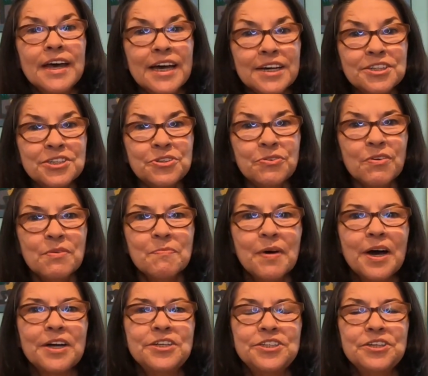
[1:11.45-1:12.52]
It's to
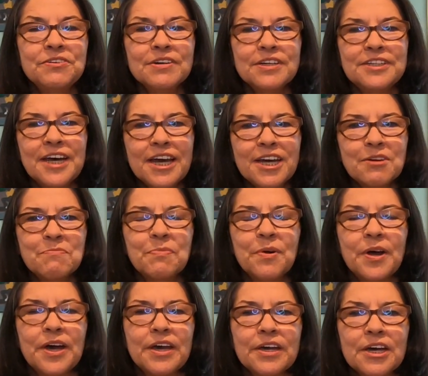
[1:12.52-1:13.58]
remind you to take a
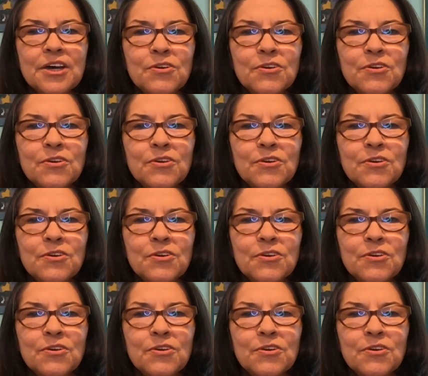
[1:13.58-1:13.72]
break